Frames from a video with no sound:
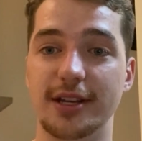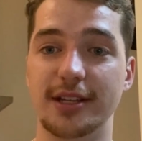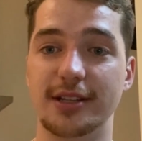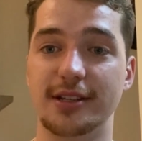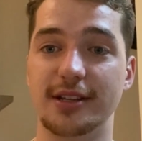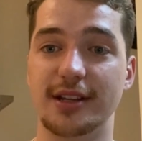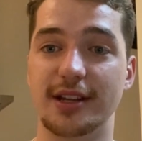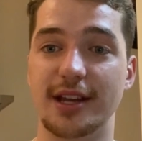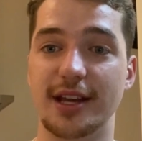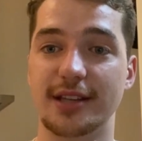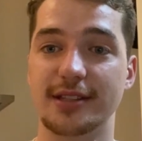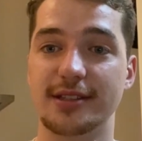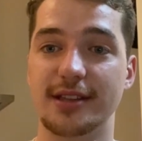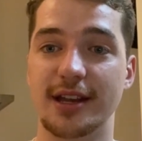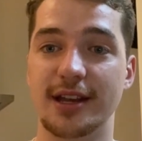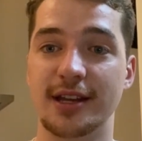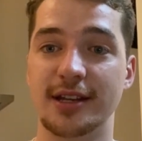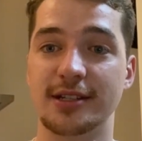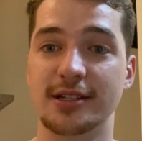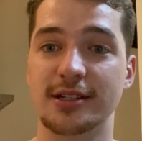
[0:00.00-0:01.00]
to the next
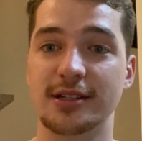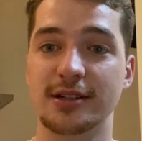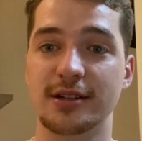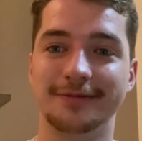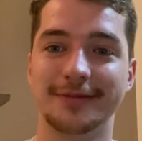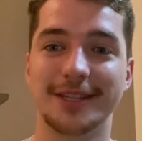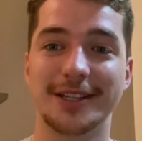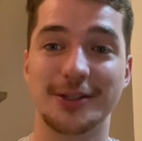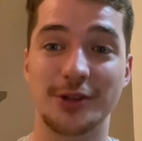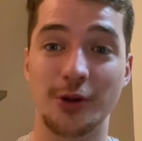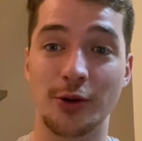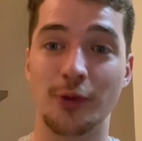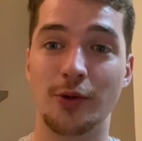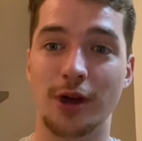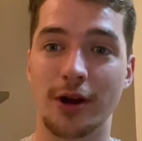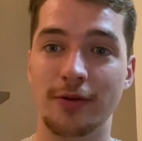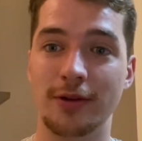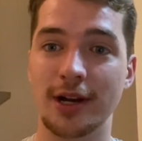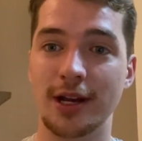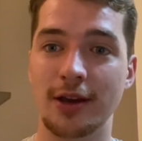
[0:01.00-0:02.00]
stage. So
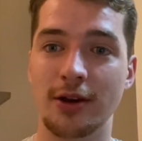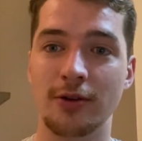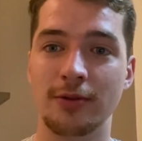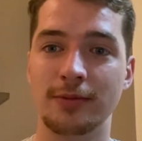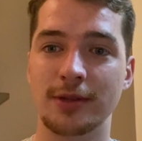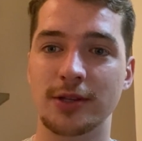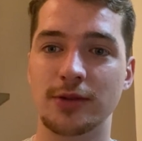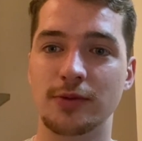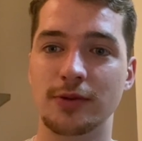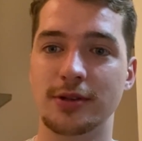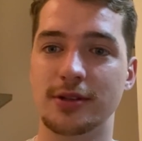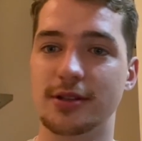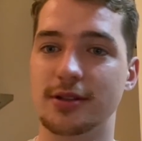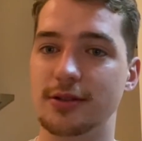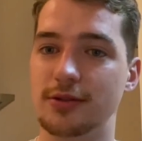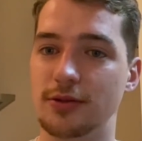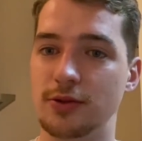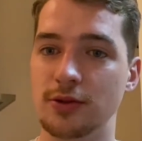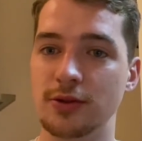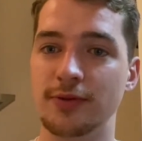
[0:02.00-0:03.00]
I really hope this
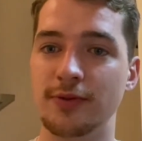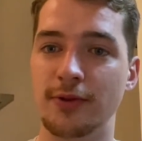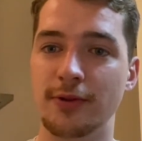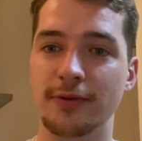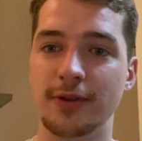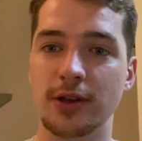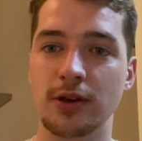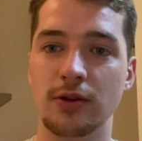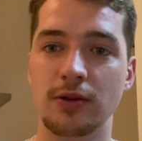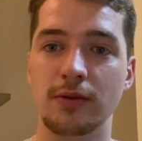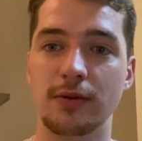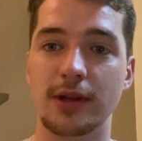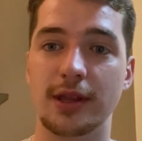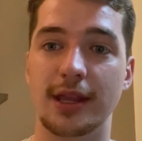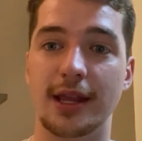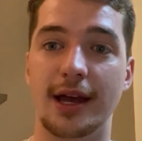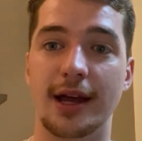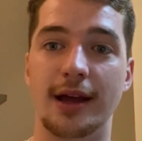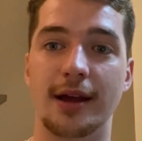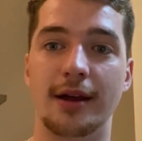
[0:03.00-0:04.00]
was useful for you
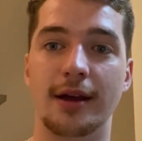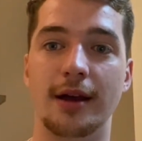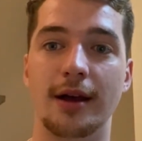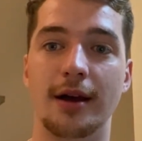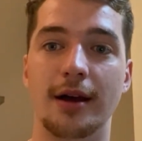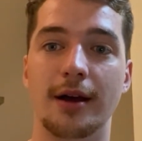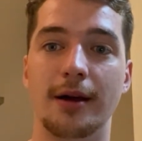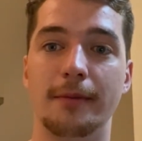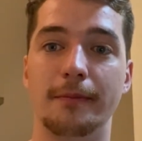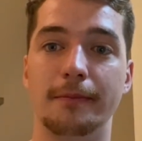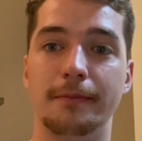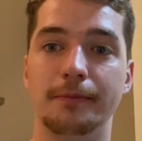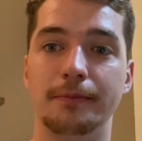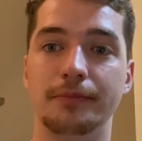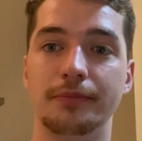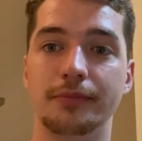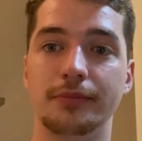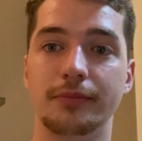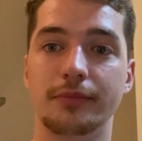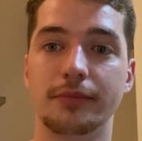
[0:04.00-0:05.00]
and that
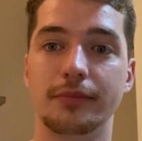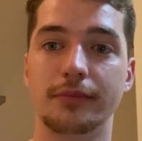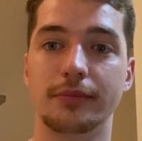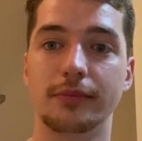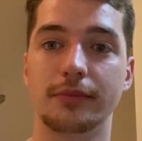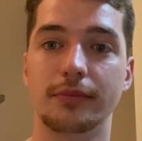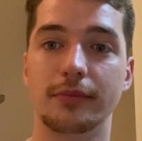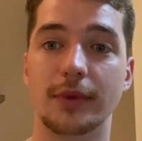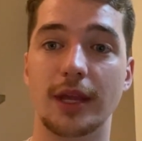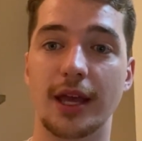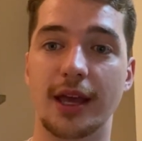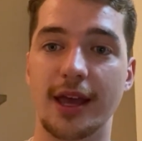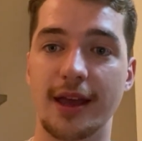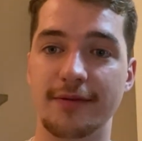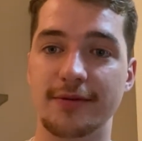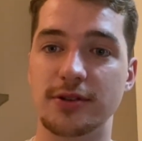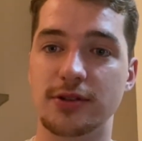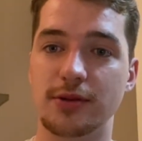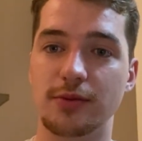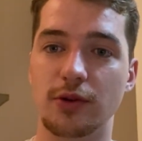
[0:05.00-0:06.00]
it
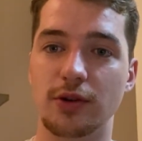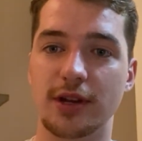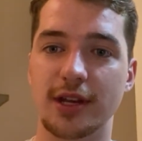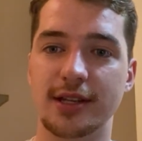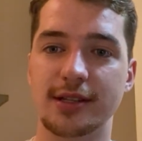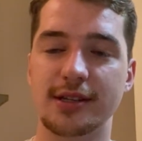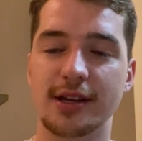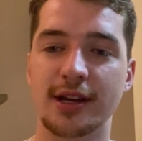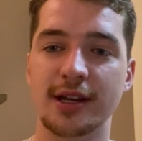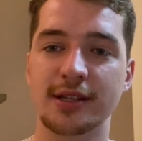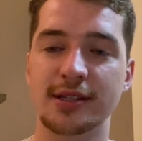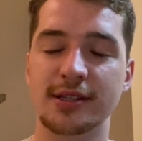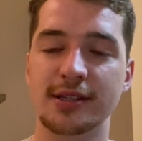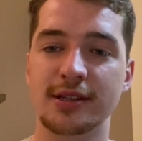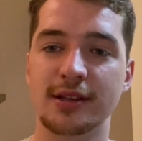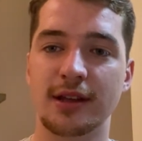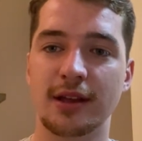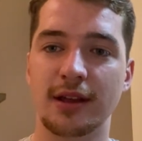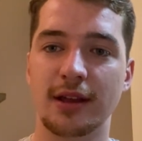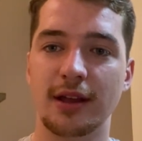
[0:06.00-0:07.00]
gave you some good insights.
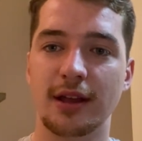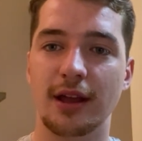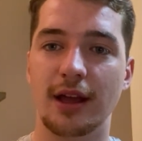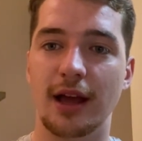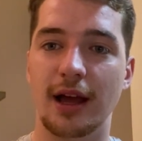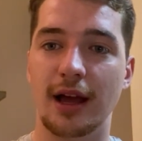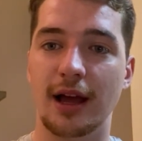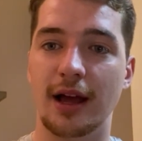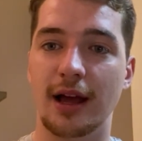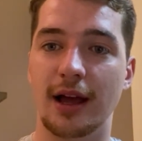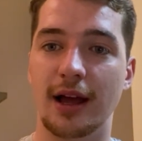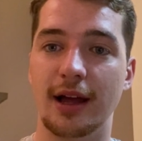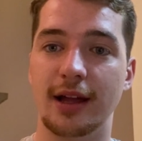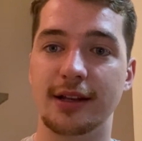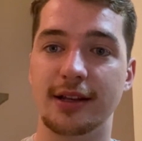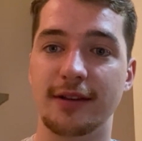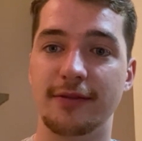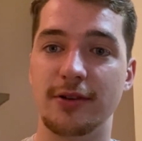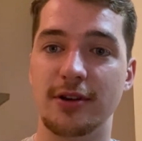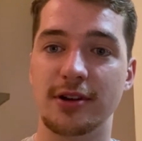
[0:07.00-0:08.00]

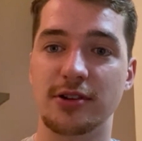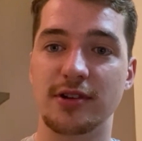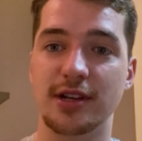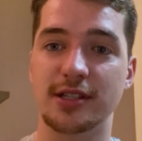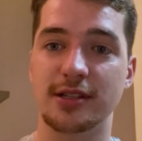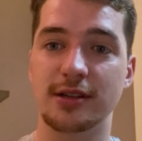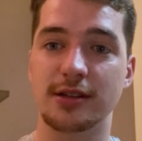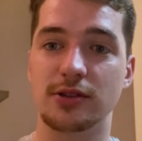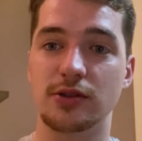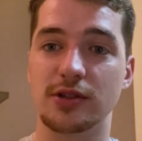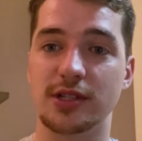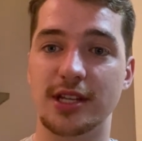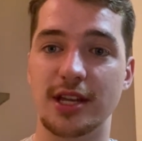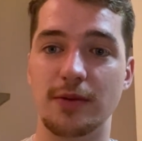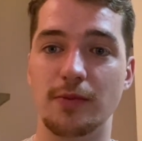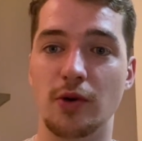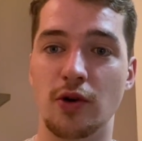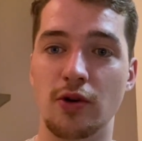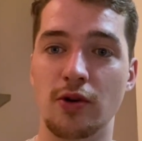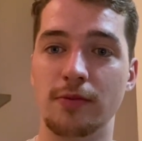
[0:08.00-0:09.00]
And if you're interested to
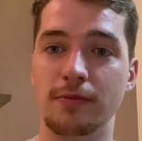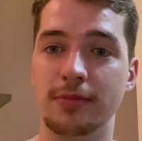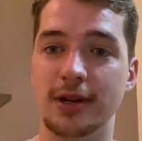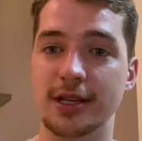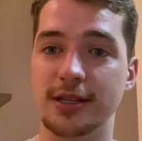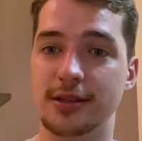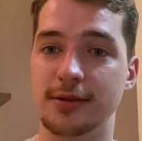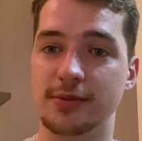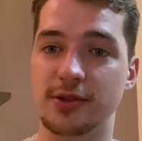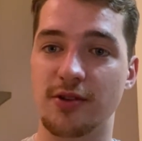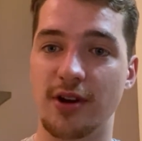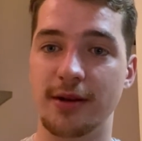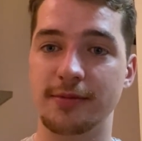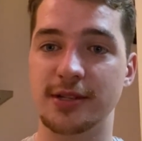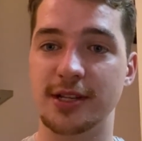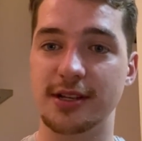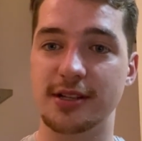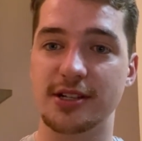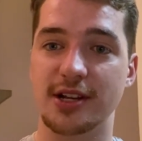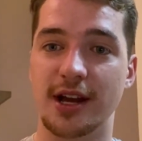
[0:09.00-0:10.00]
see more, please subscribe
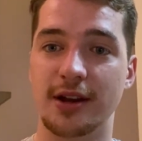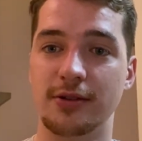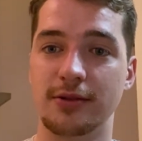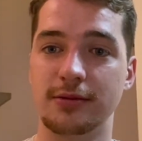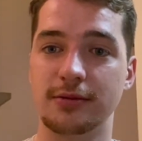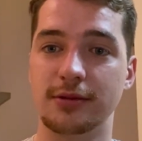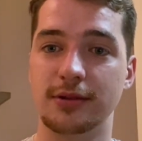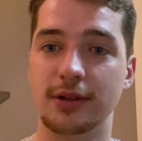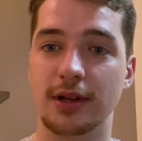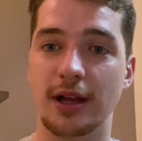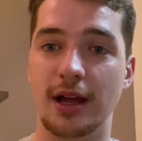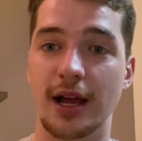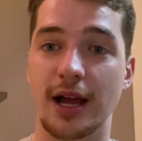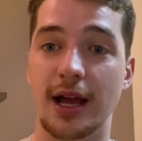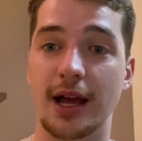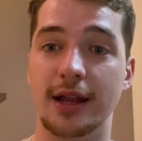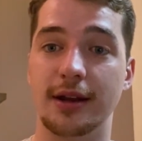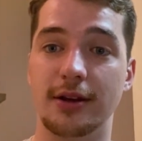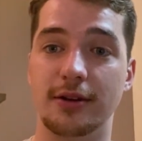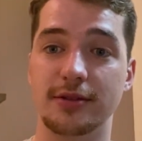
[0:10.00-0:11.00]
to the channel,
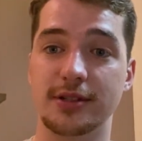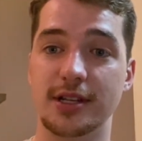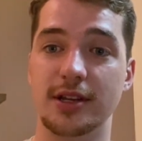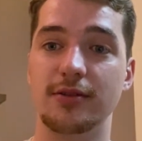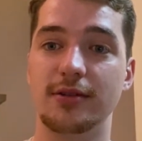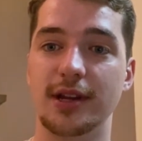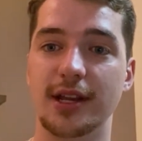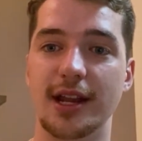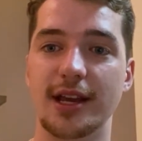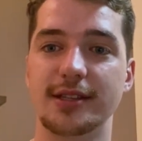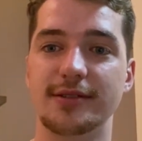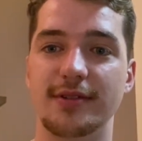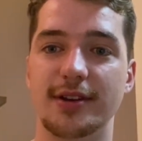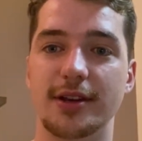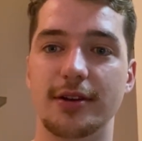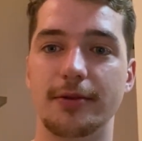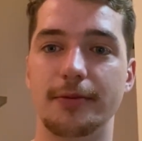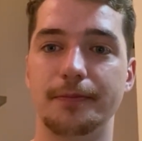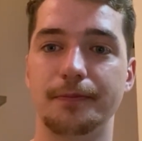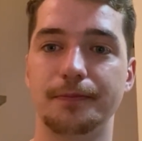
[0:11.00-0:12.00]
and I'll see you in the next
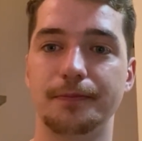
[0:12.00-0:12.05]
video.